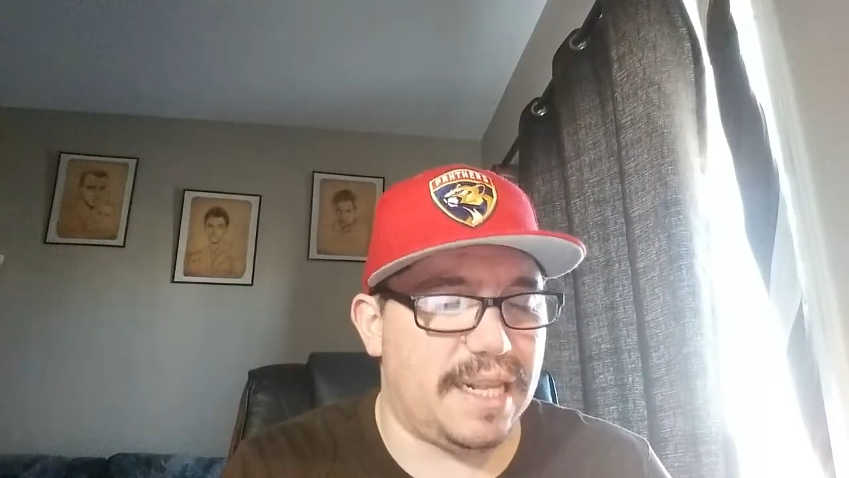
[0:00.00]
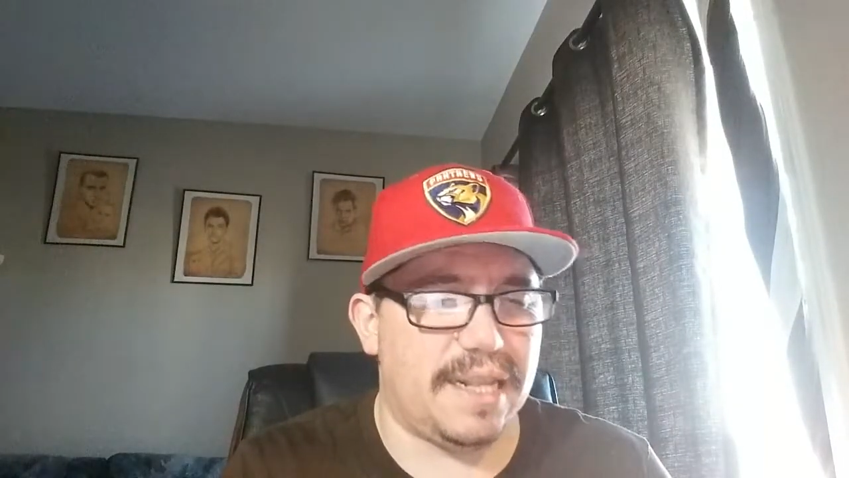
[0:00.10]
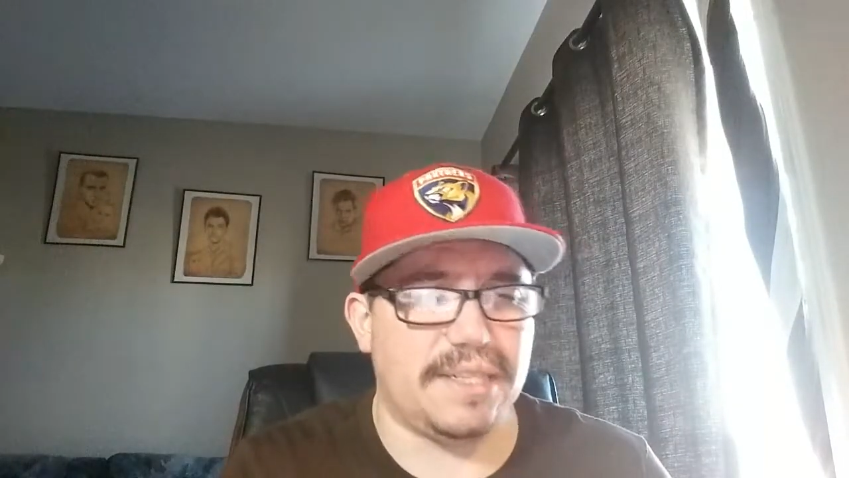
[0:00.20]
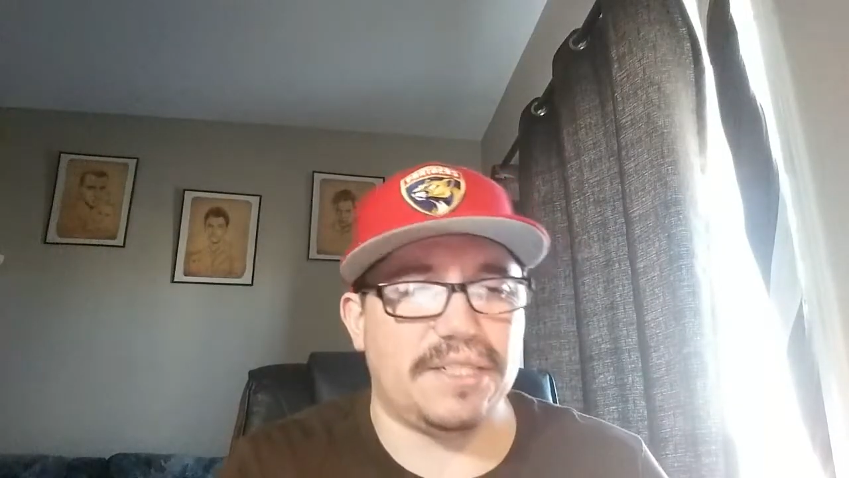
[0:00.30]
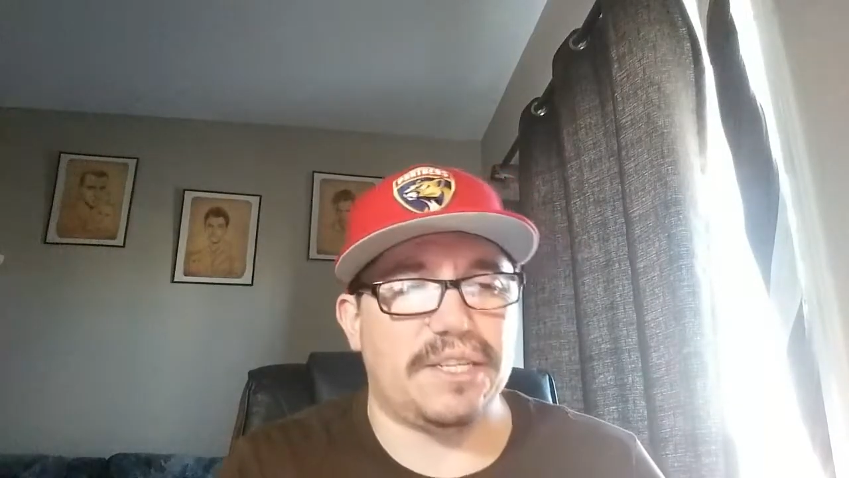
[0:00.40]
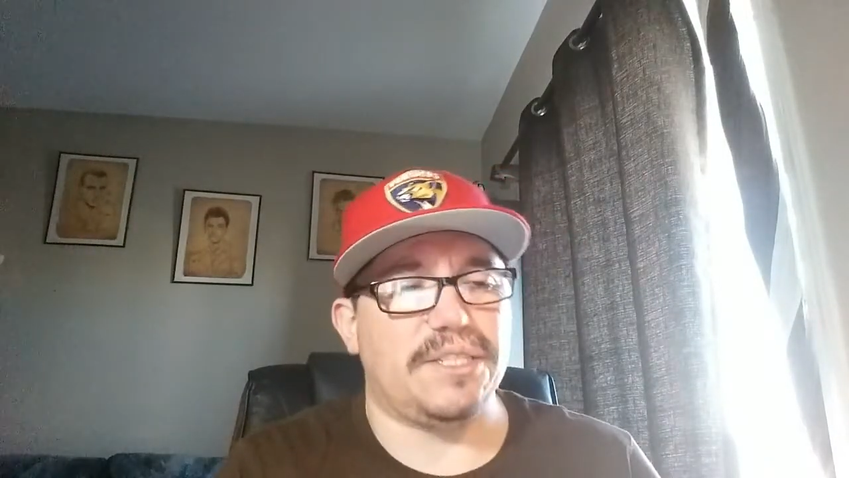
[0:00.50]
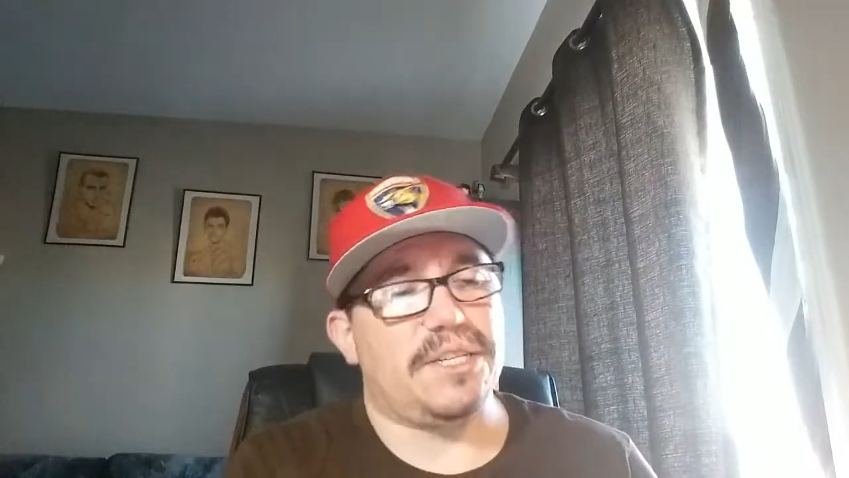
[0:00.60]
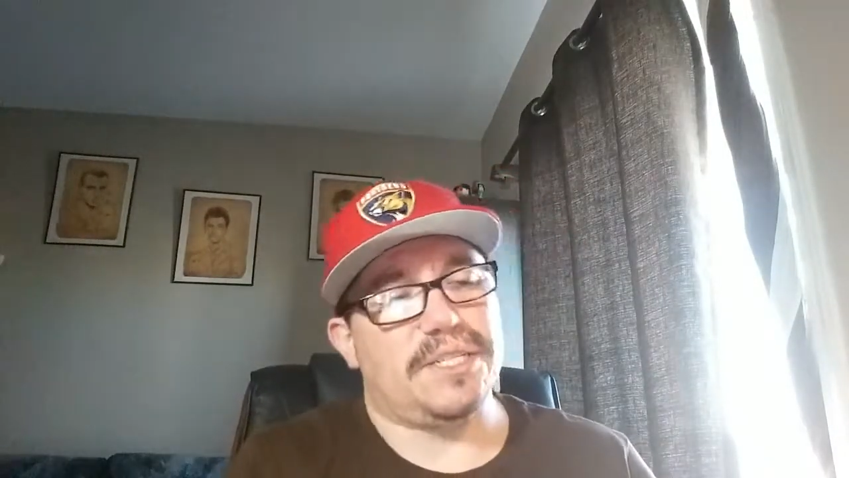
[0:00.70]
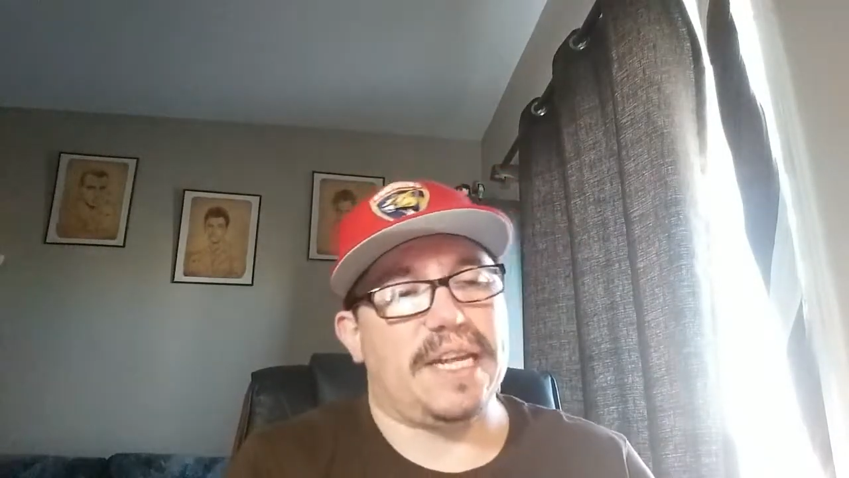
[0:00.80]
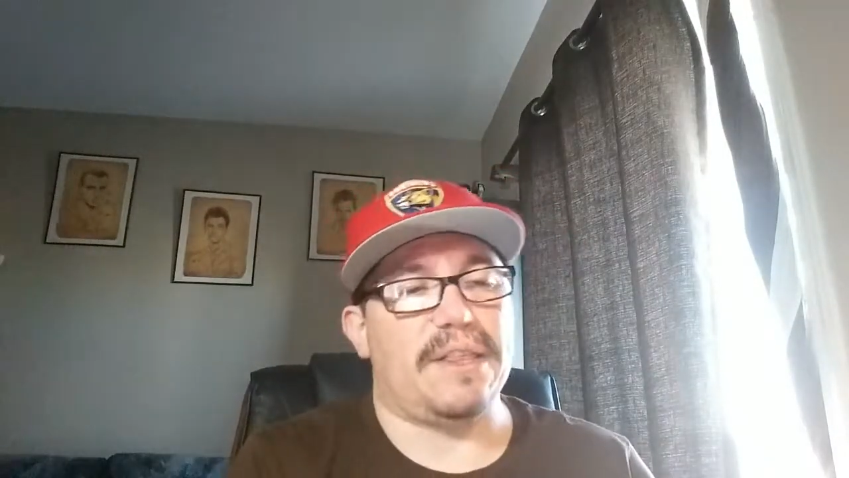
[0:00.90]
it lists things
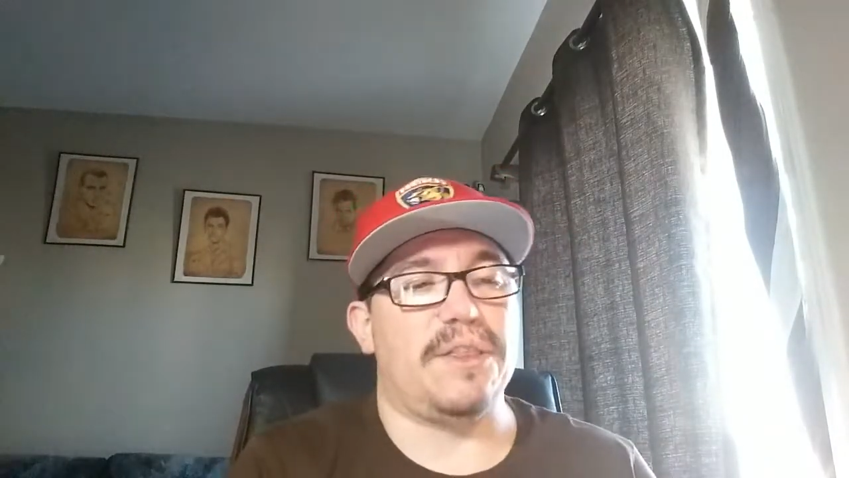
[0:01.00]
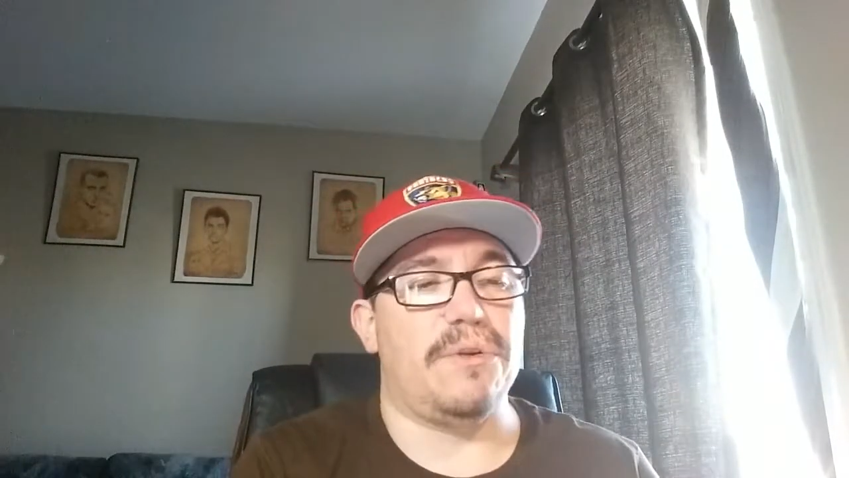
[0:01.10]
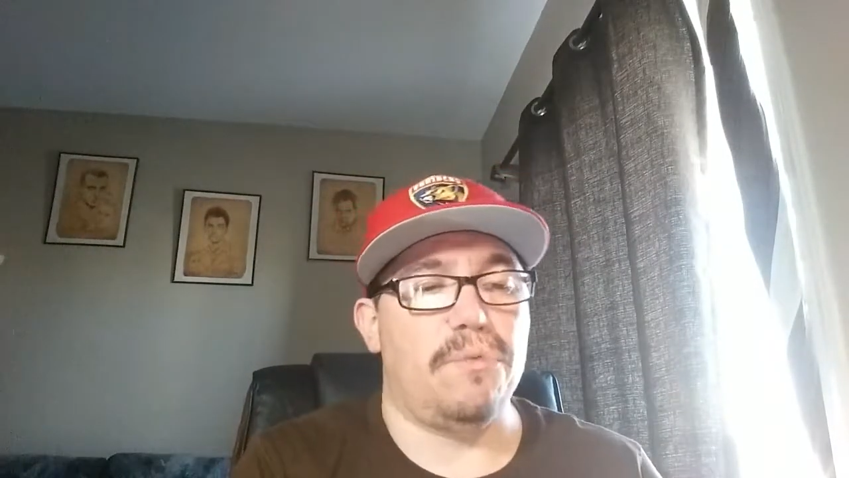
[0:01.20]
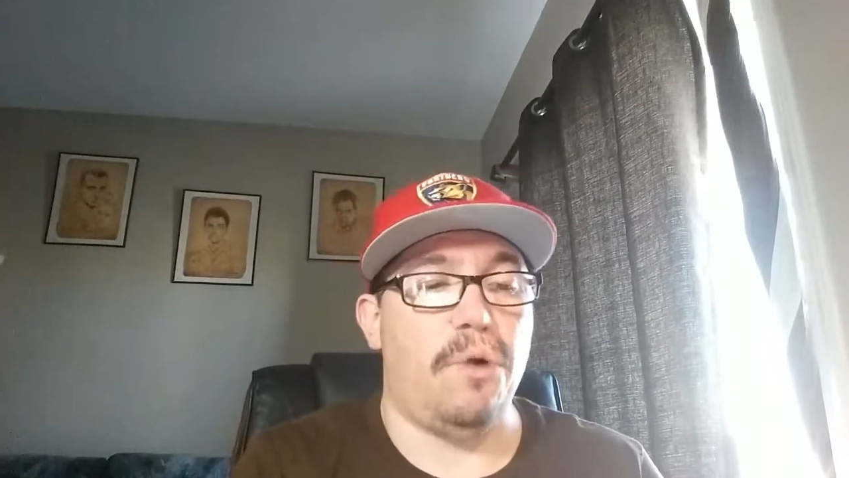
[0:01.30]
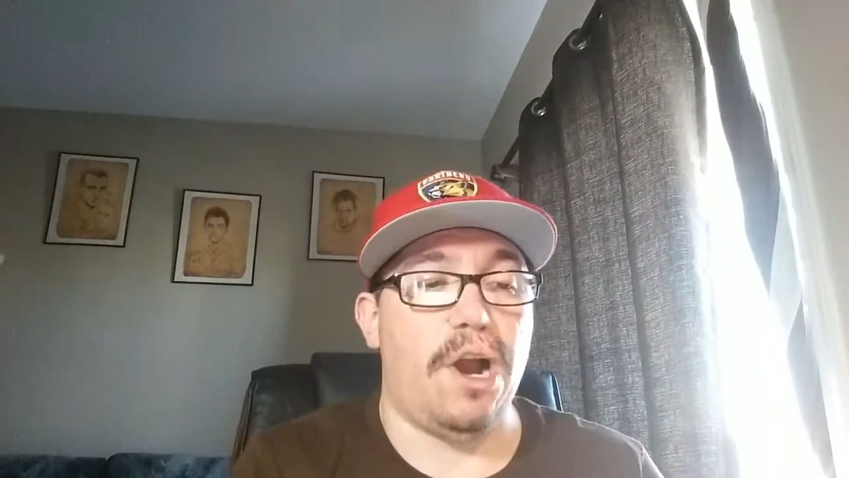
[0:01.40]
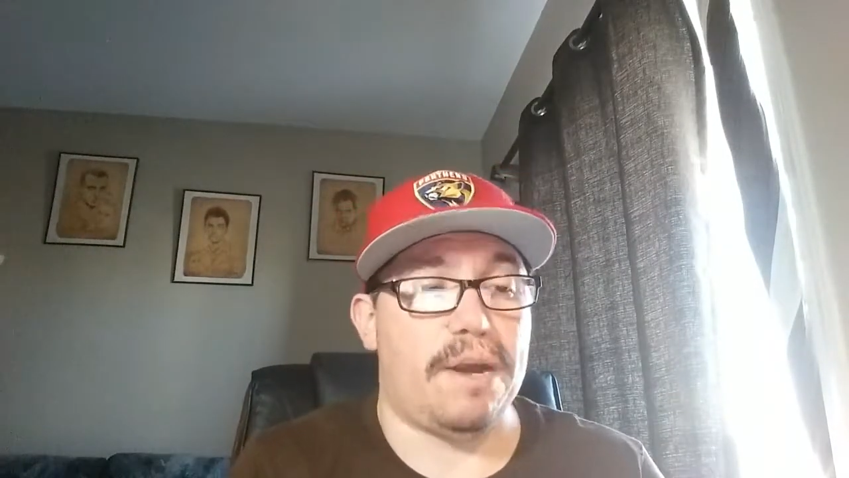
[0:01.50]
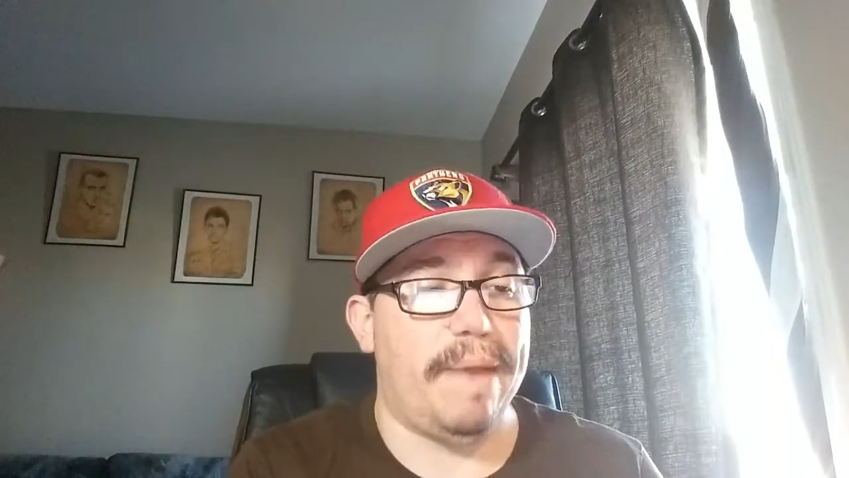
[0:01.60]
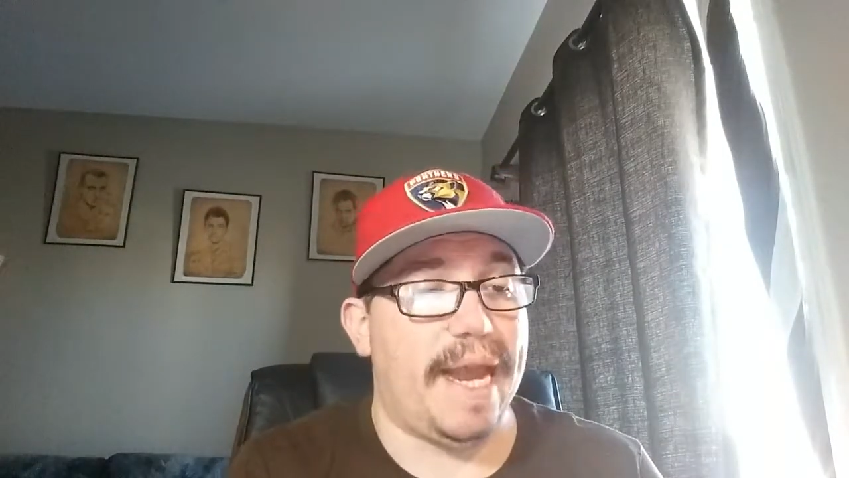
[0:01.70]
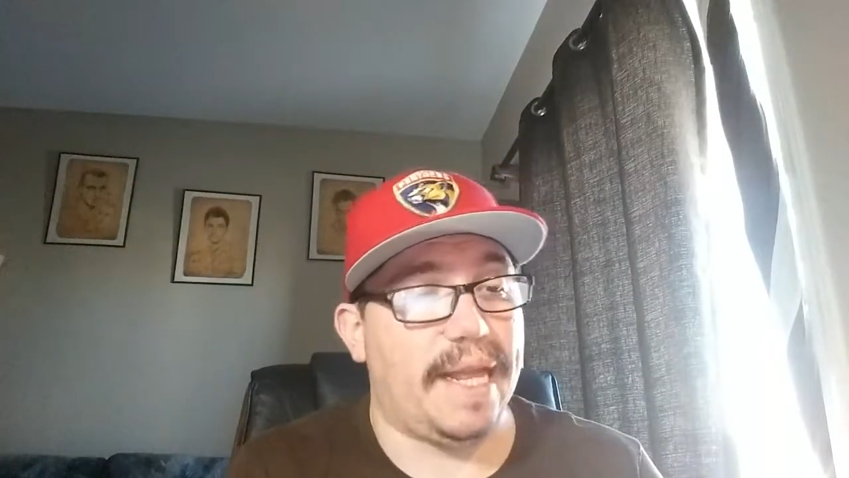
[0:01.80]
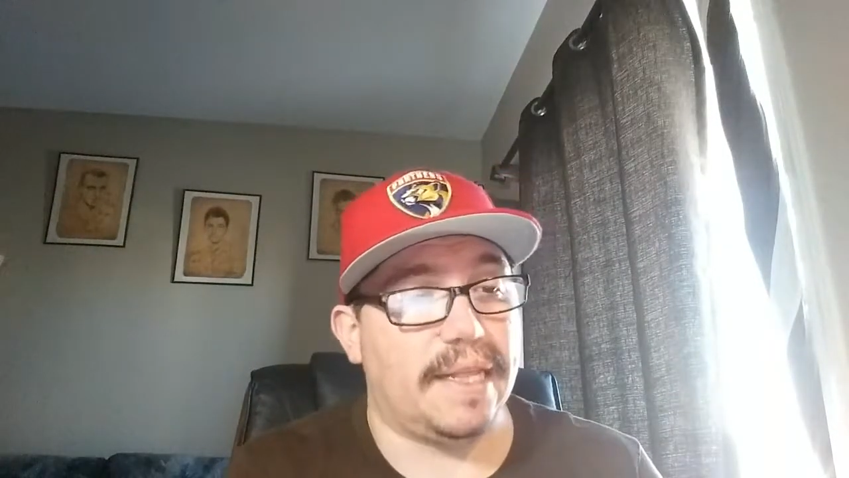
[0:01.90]
such as like the
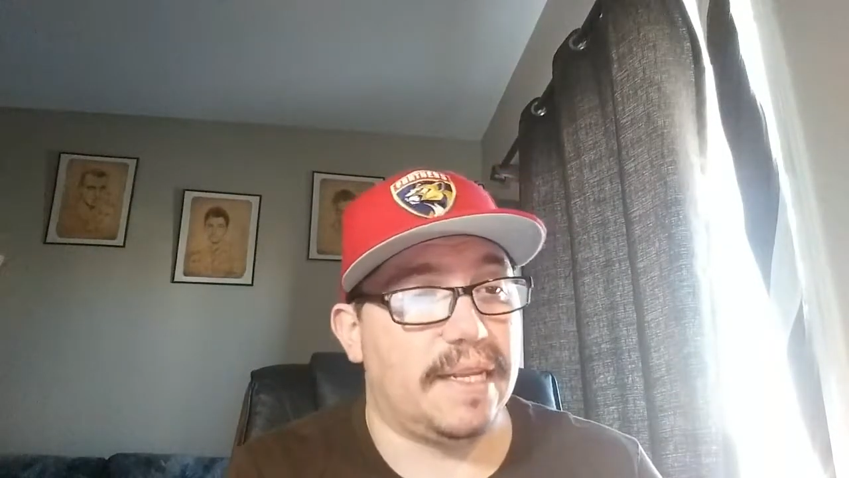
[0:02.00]
Walkman,